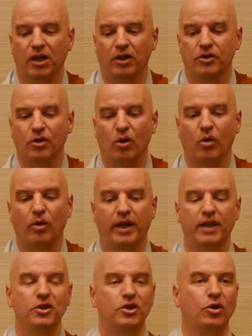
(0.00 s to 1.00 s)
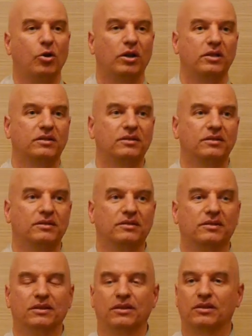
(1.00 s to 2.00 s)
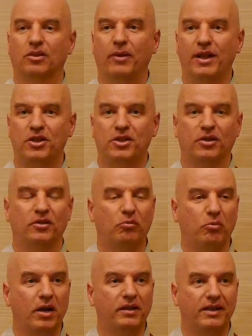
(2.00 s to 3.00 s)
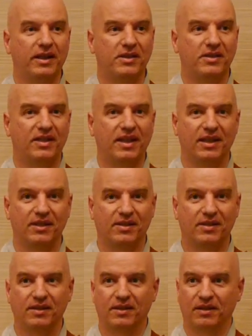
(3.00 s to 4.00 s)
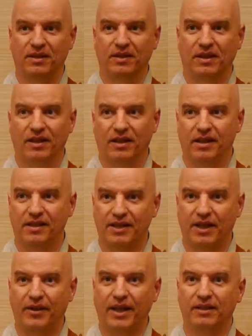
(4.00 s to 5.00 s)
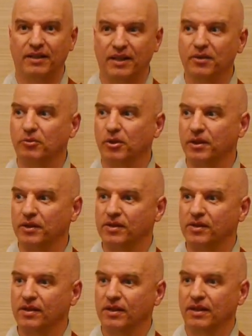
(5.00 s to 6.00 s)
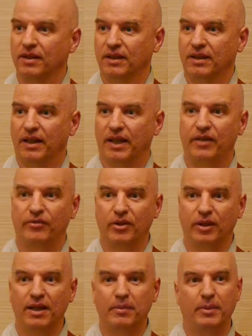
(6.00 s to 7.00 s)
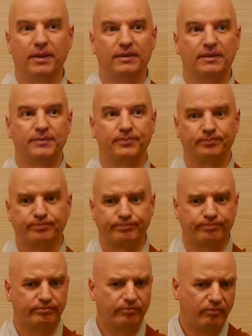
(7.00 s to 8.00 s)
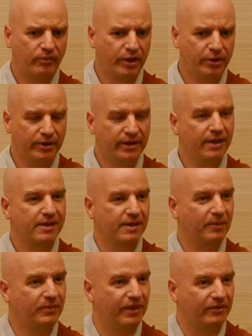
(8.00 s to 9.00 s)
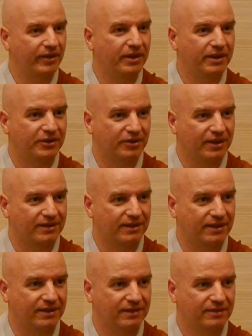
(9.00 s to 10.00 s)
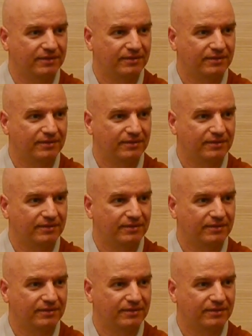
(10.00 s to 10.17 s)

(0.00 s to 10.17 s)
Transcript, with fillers: So, in short, the question, what is this, is directed inwards. And if you keep it, you attain something very interesting.